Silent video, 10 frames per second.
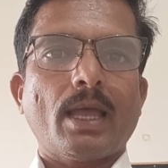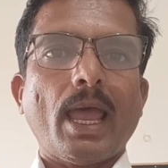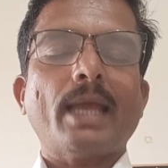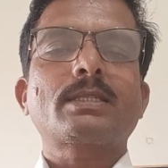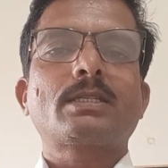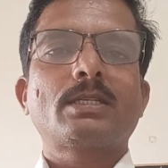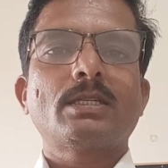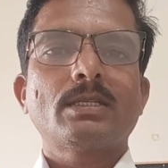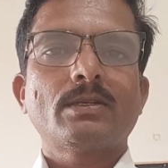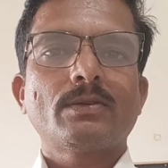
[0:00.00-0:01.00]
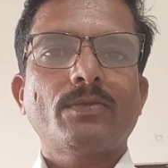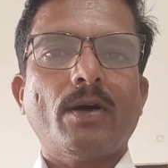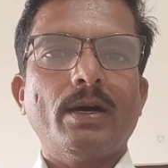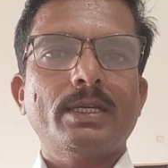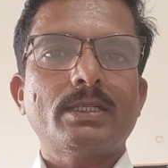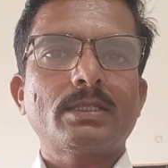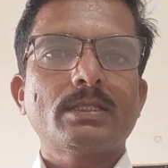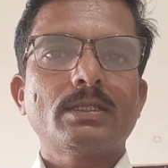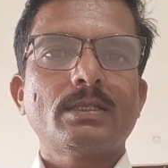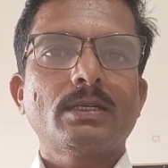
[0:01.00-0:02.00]
act for it.
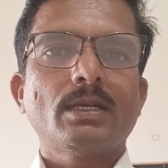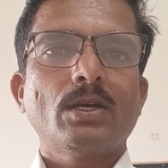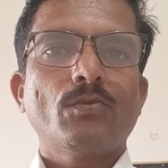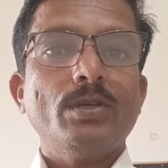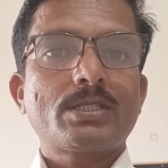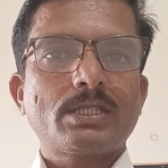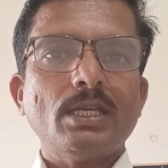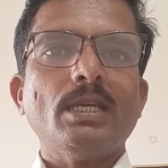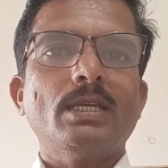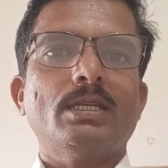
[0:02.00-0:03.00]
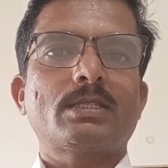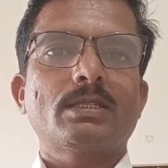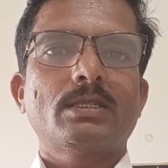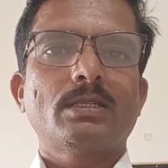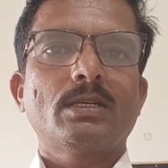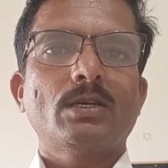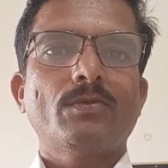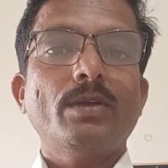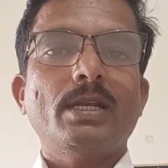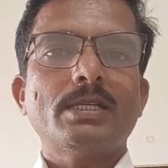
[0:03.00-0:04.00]
We see it,
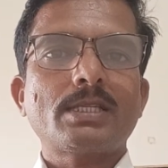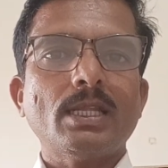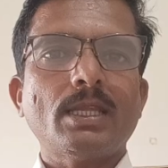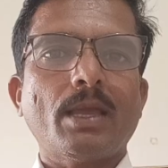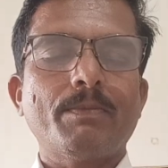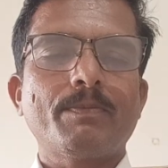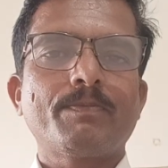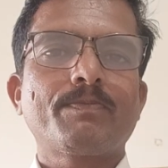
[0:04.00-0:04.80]
we listen them.